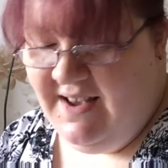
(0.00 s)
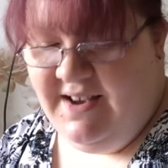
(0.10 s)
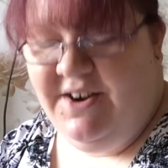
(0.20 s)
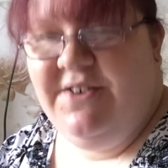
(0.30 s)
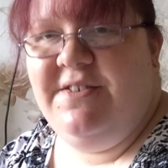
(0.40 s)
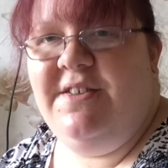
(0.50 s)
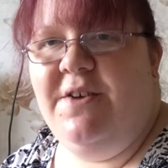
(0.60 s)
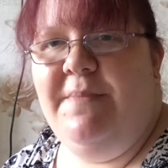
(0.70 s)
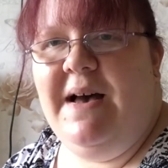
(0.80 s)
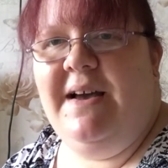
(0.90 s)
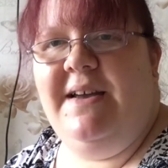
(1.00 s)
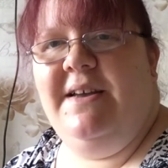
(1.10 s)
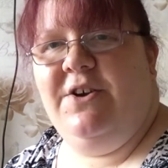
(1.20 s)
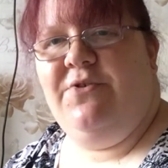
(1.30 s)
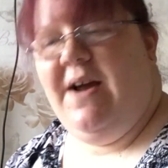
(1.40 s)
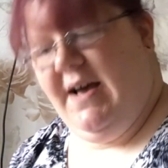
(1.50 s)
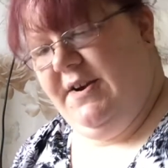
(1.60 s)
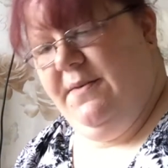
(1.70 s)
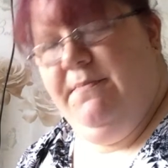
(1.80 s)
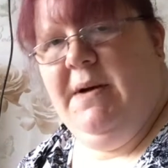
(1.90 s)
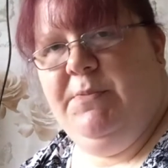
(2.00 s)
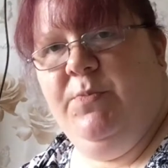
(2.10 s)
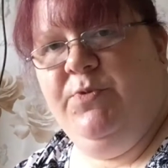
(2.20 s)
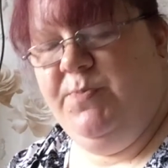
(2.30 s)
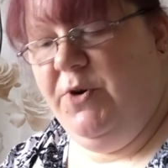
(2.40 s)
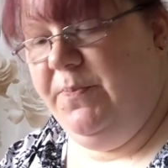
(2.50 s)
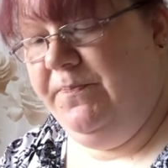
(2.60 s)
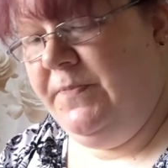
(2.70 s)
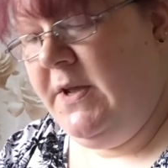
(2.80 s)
And also my gran, my mum's mum,